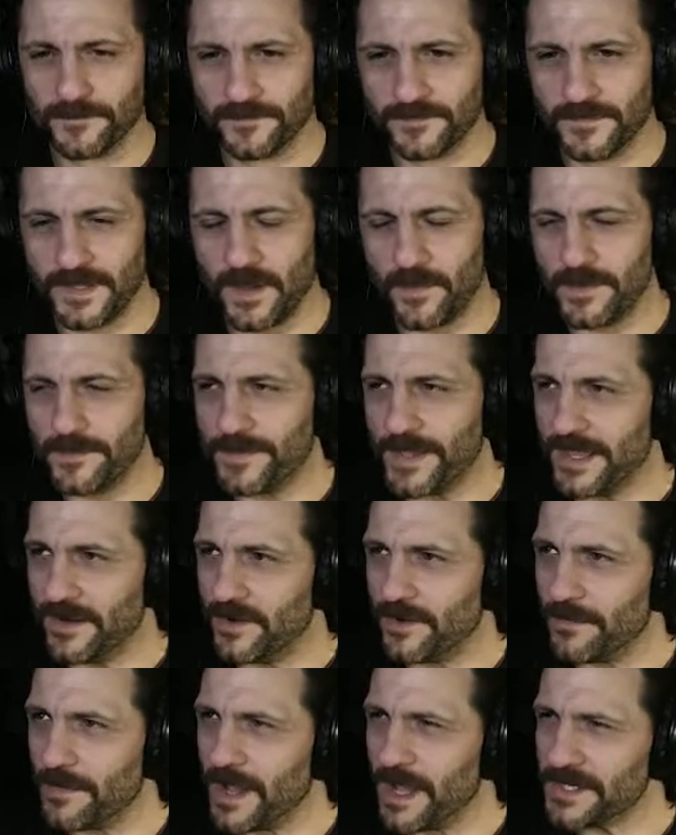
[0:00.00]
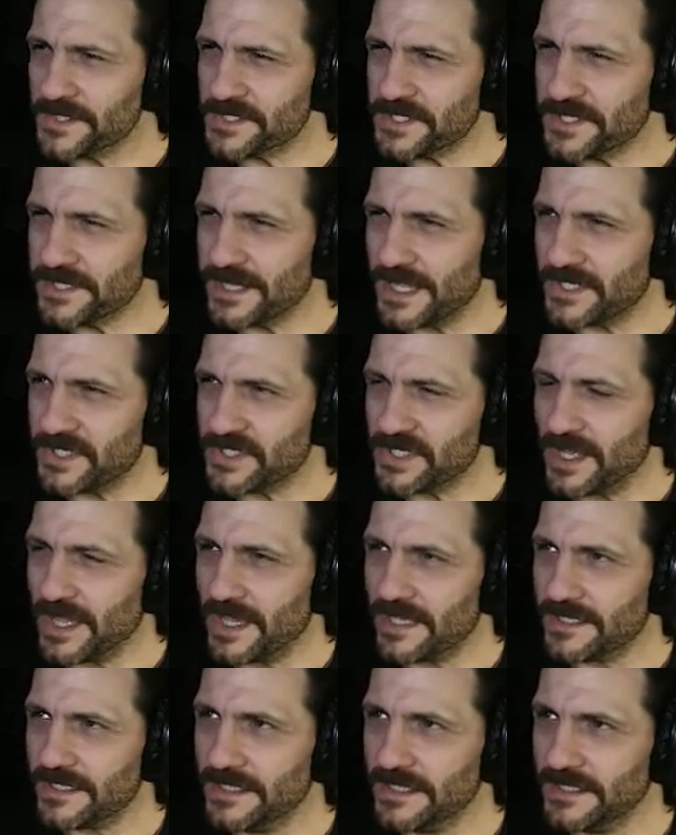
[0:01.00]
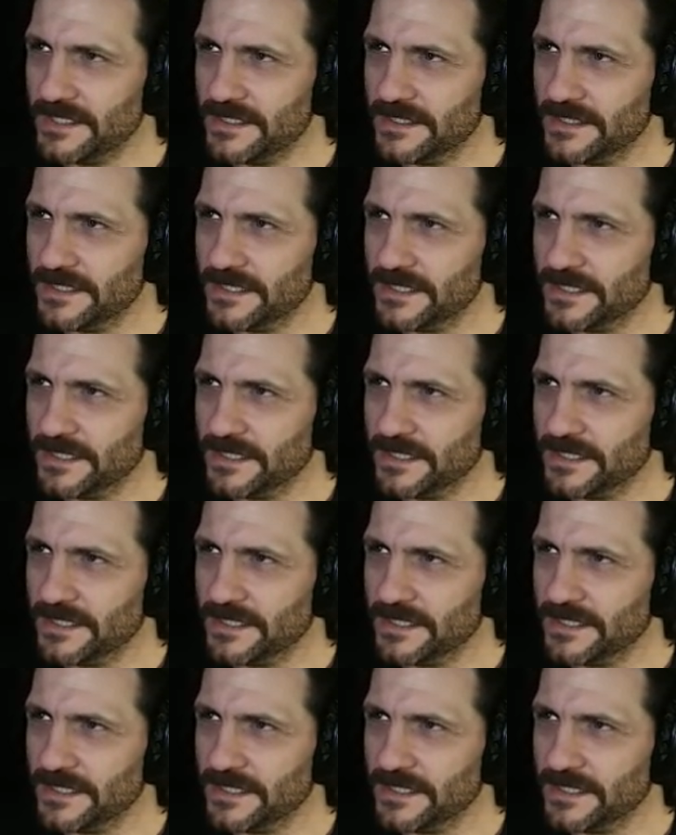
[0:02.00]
Yeah, we paid homage to that shot in